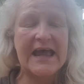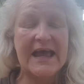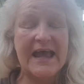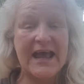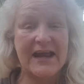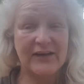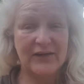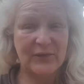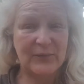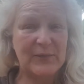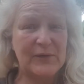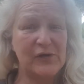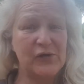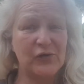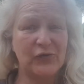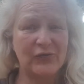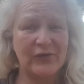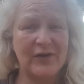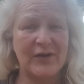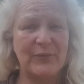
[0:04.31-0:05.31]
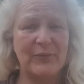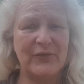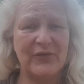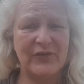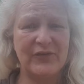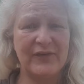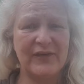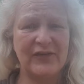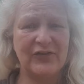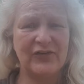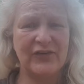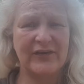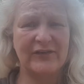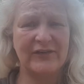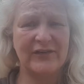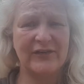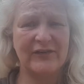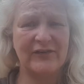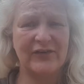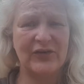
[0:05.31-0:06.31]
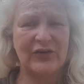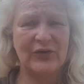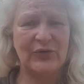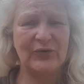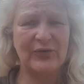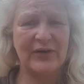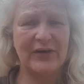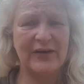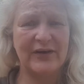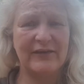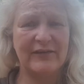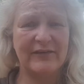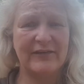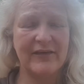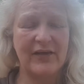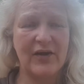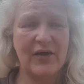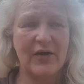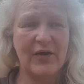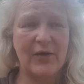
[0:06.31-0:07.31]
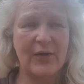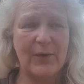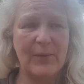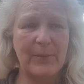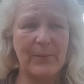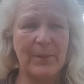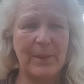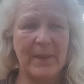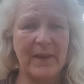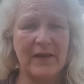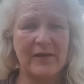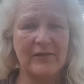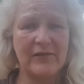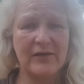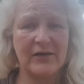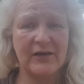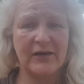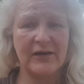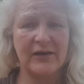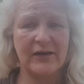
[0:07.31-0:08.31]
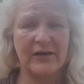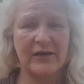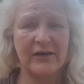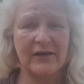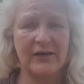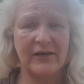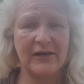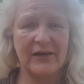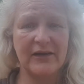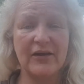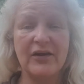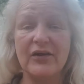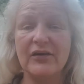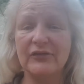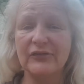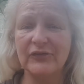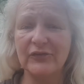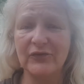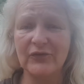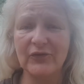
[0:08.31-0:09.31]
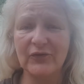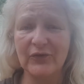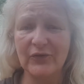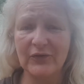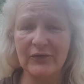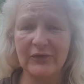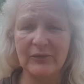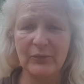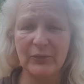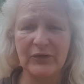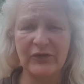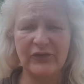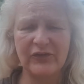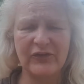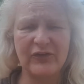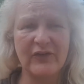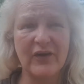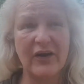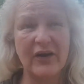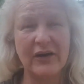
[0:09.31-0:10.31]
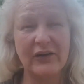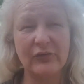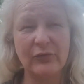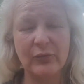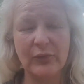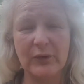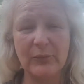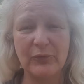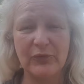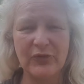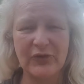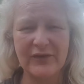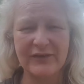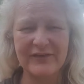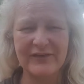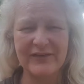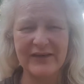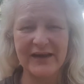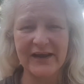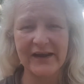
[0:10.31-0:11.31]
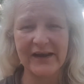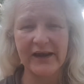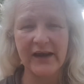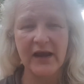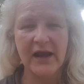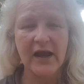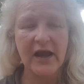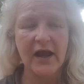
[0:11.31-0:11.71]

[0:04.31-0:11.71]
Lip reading: It has been a long time since I chatted to you guys and done a garden tour, which is kind of what I'm doing today.